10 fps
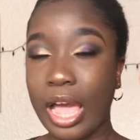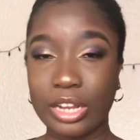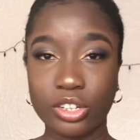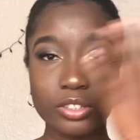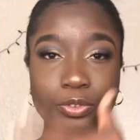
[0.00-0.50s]

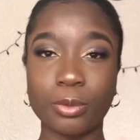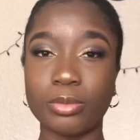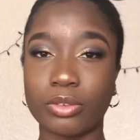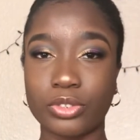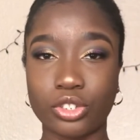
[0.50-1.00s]
I just
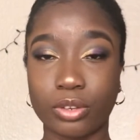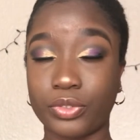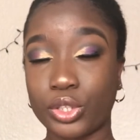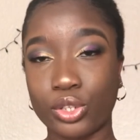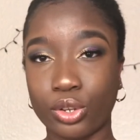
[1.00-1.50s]
filmed a video
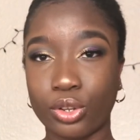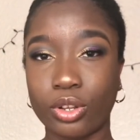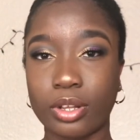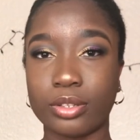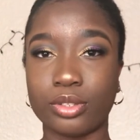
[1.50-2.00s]
of this
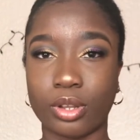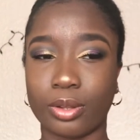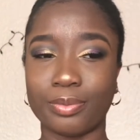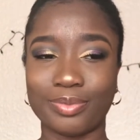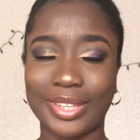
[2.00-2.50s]
look,
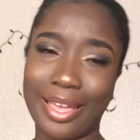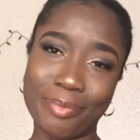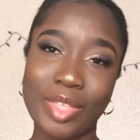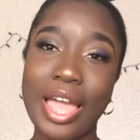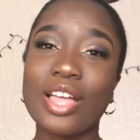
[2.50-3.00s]
so yeah.